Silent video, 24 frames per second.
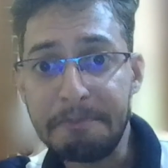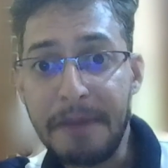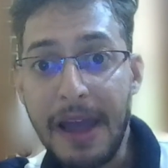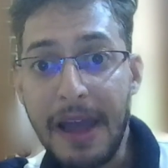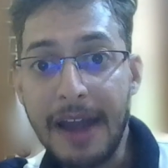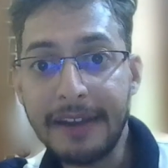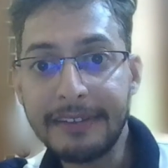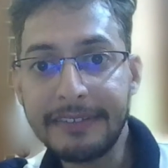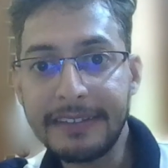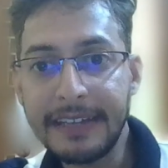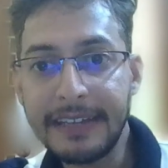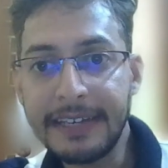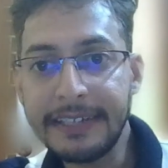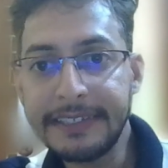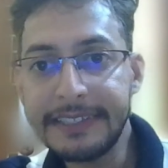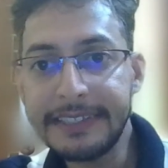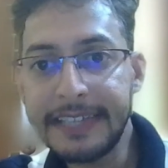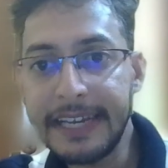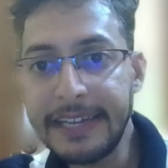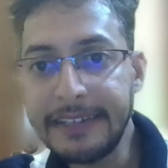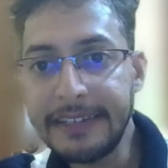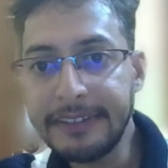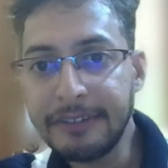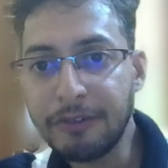
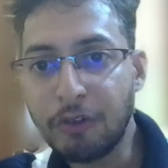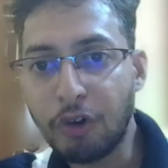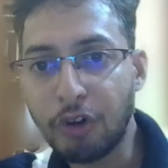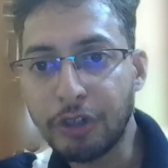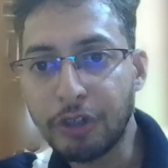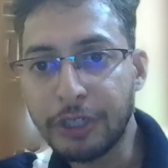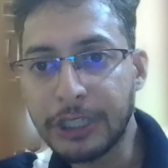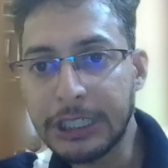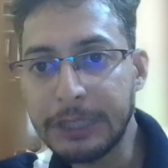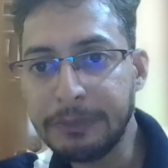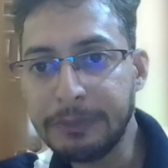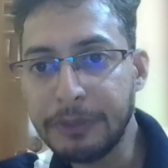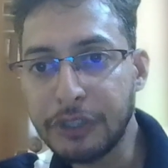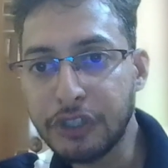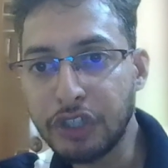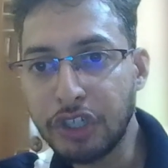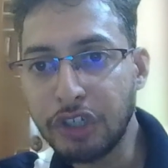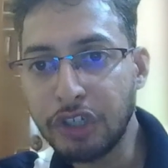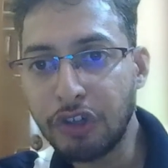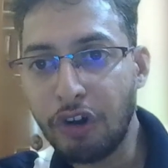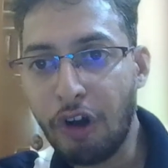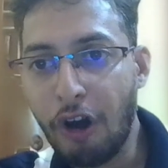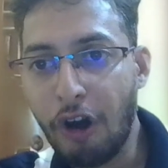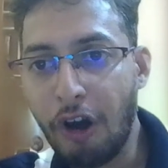percentage
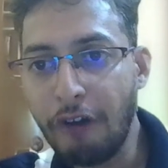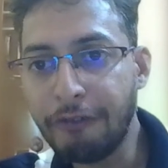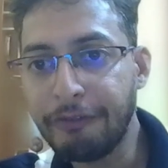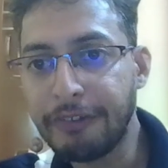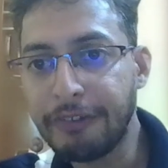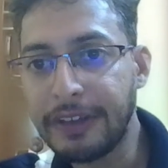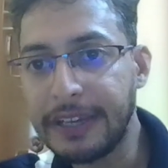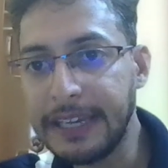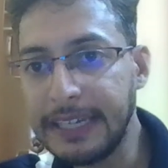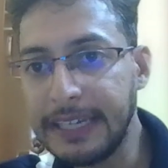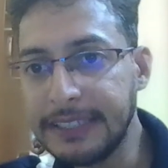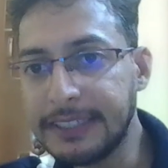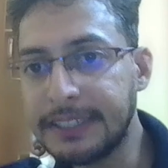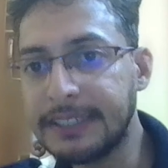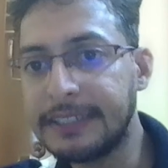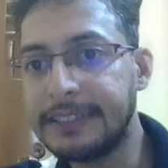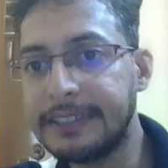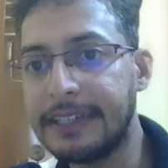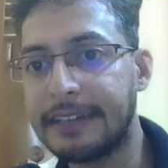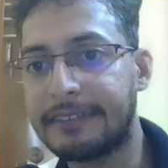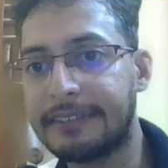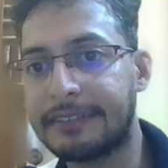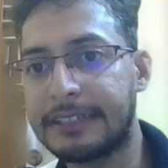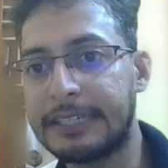contribution of each
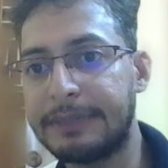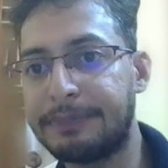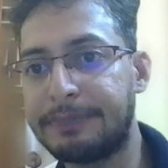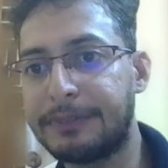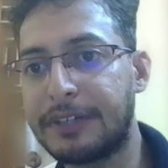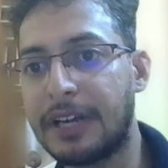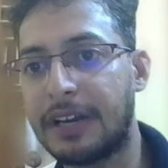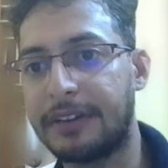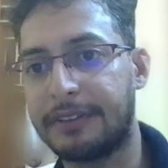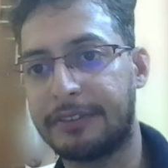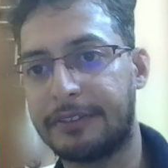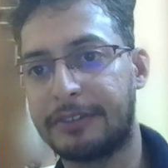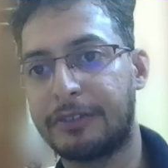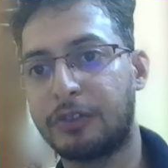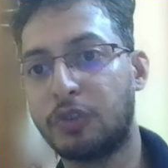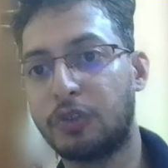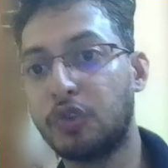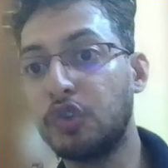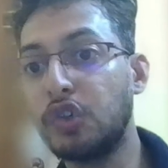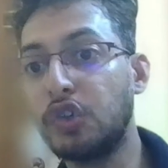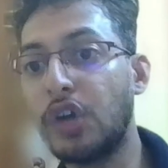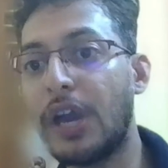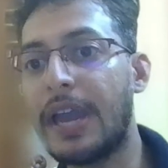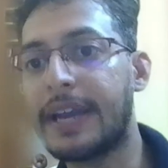descriptor
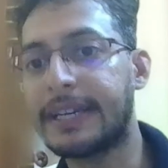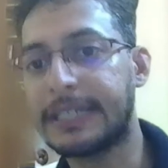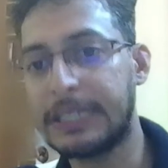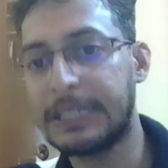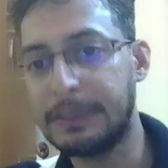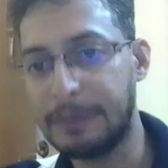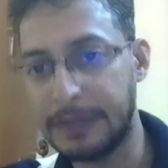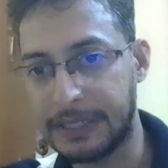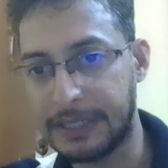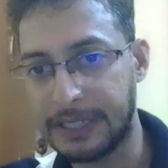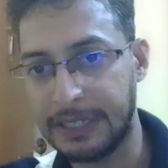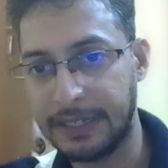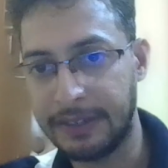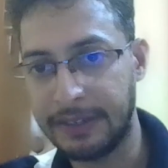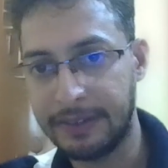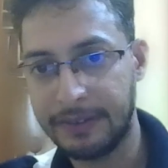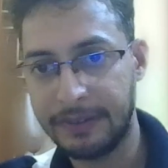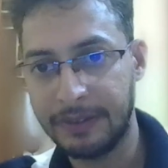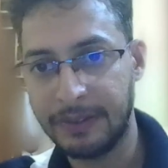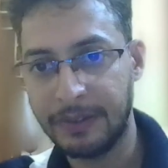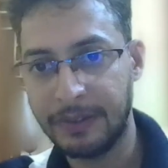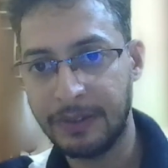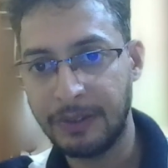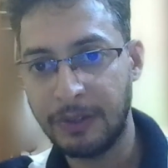to activity.
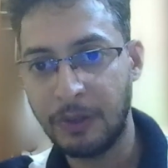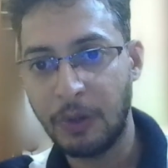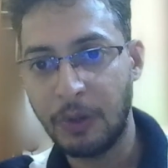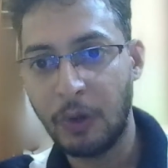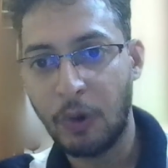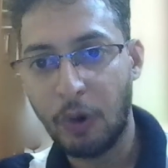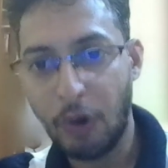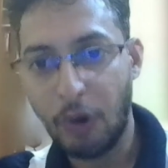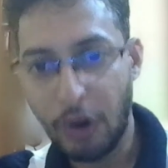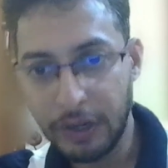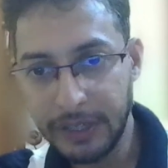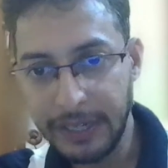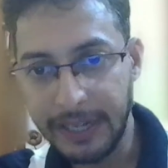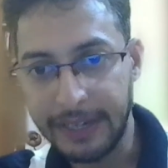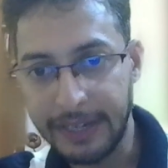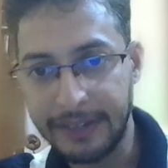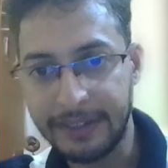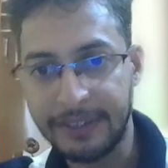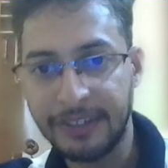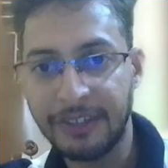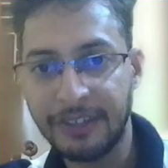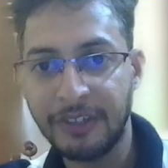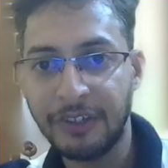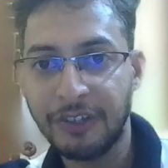
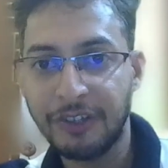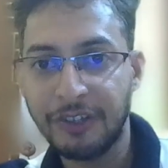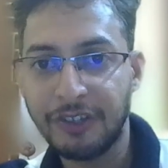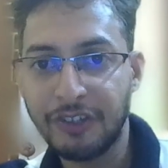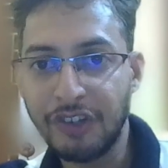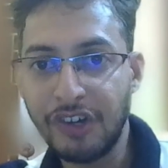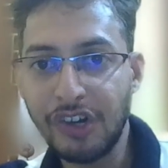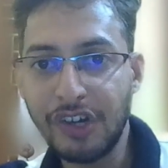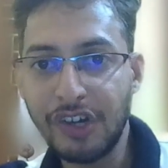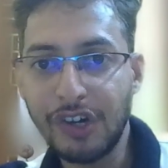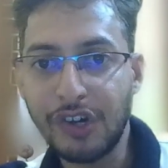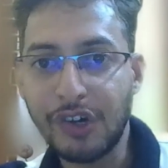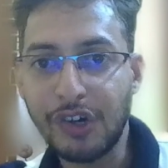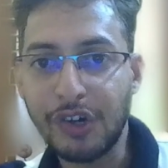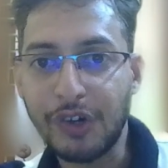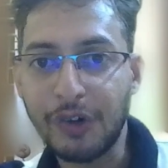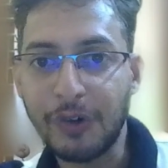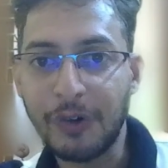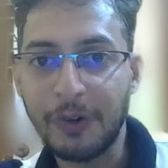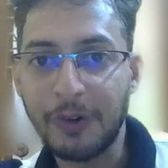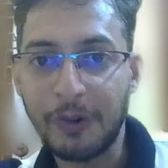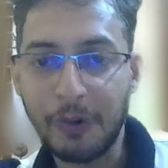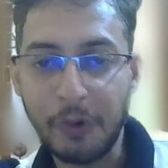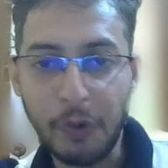Okay, so
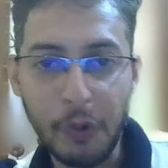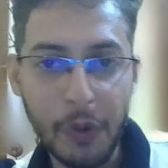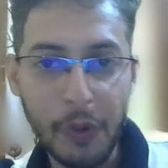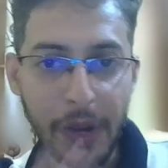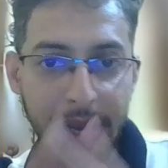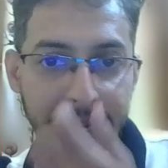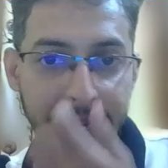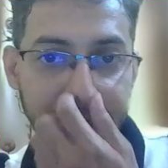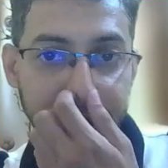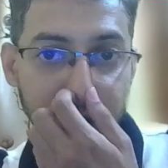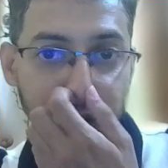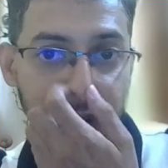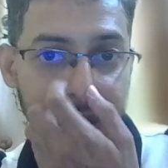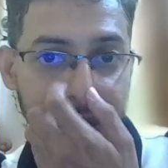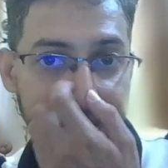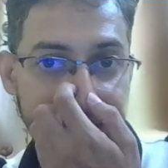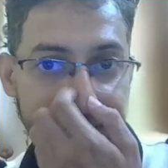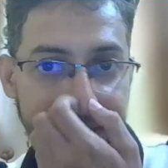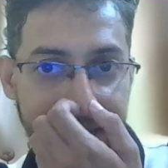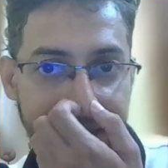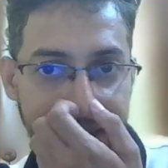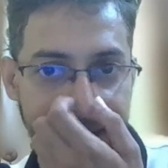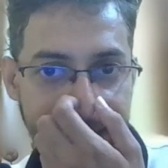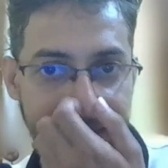when you
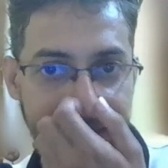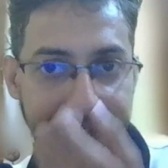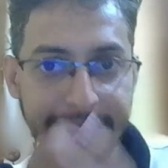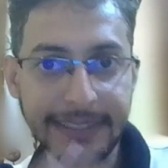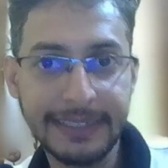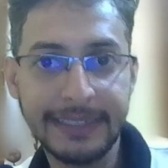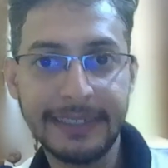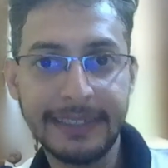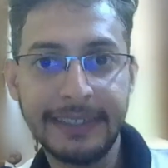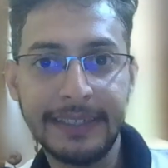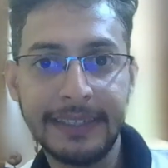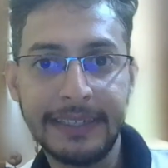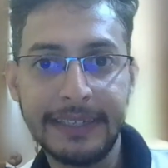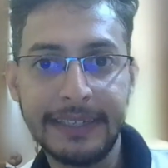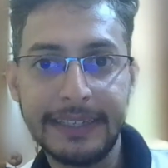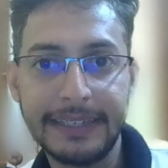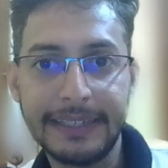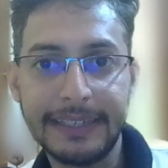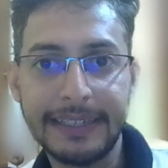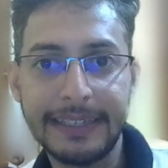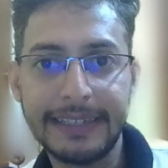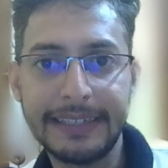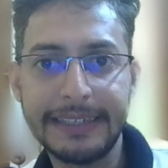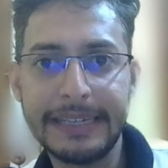get
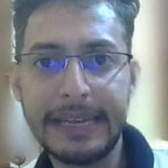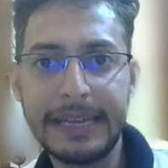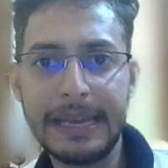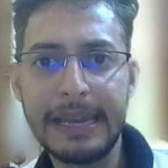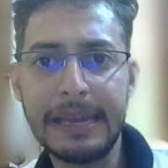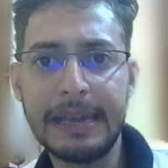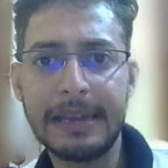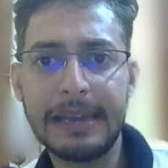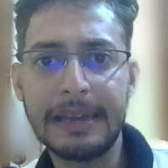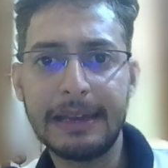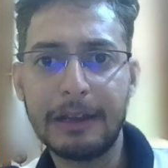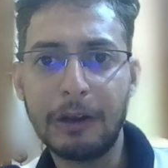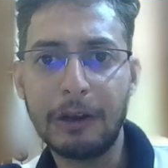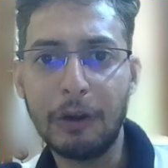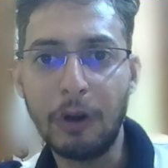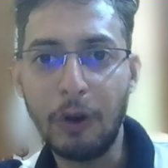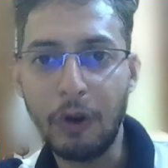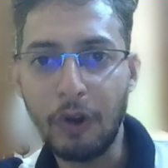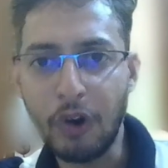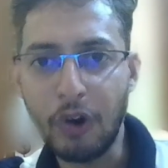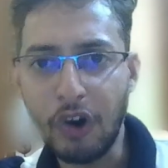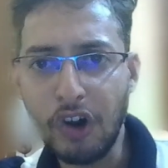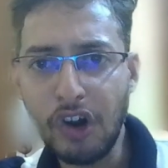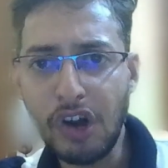a
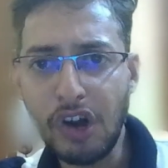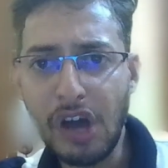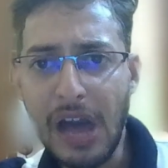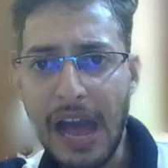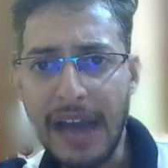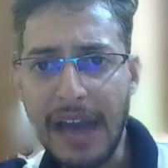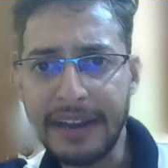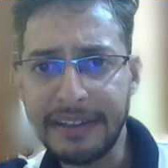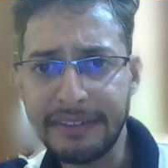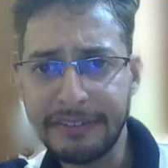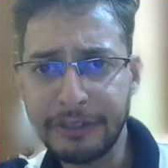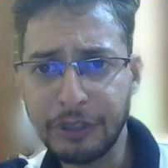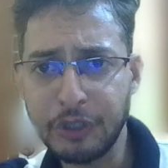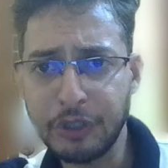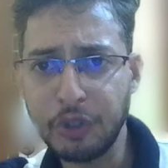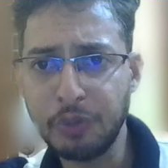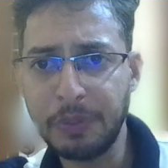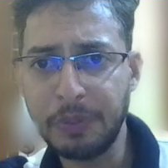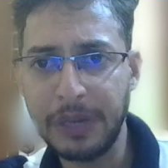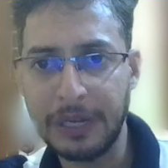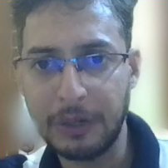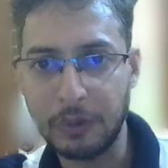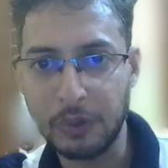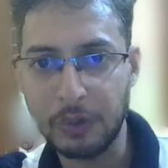low
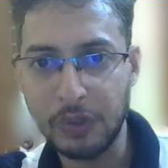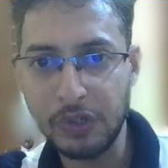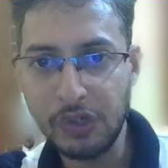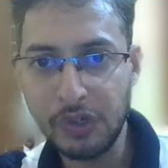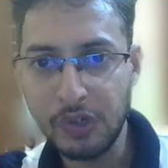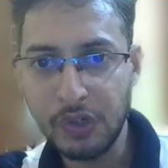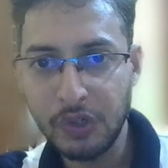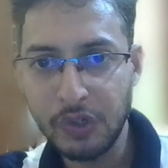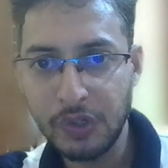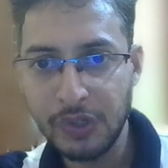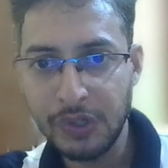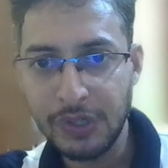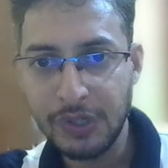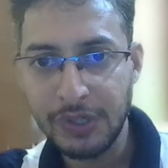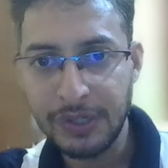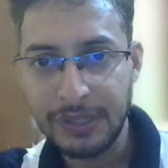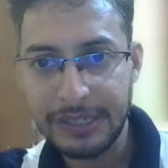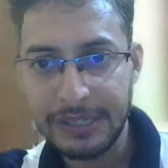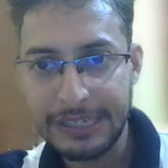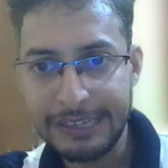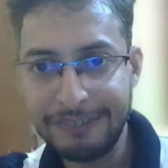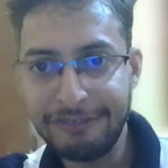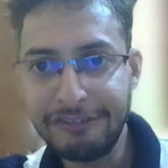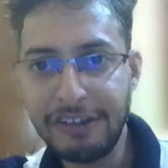RSQ value,
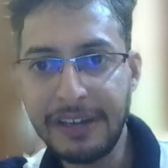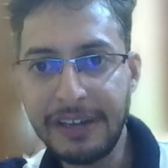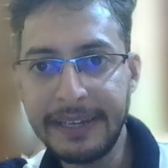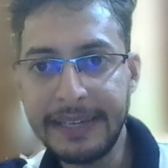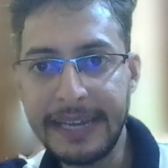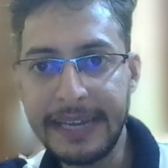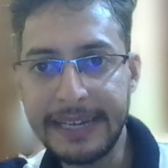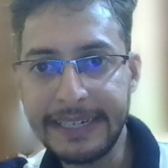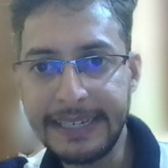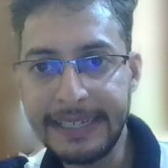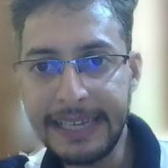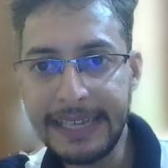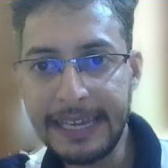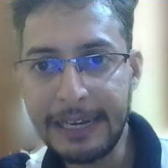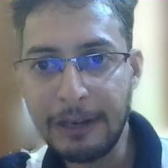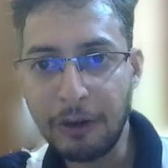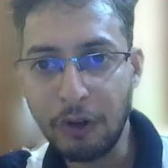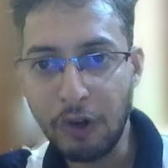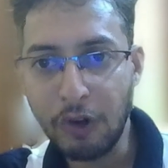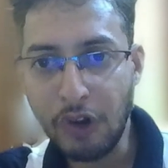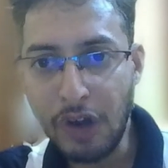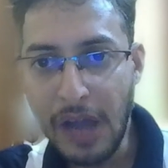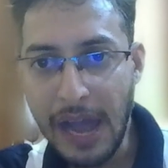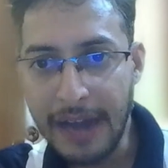if you are getting a
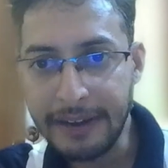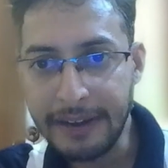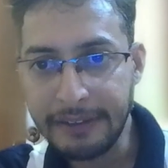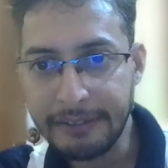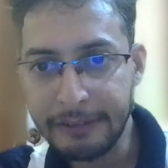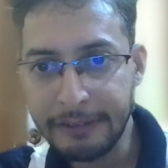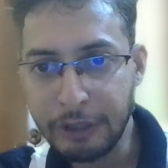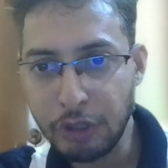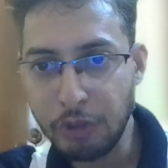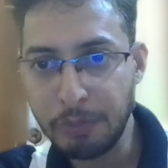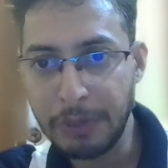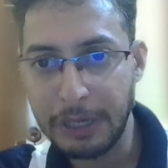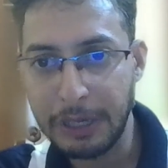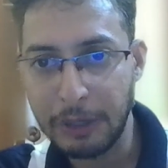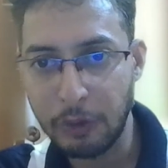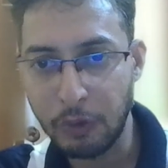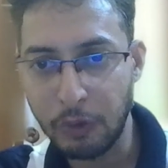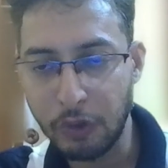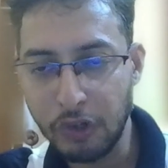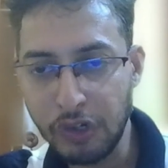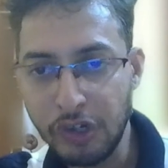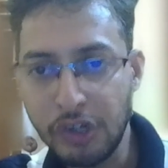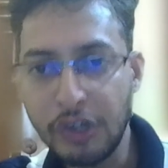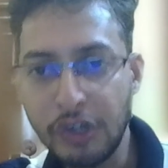low RSQ
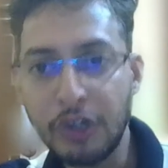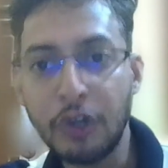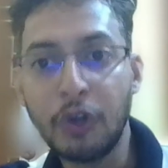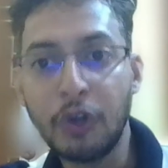value,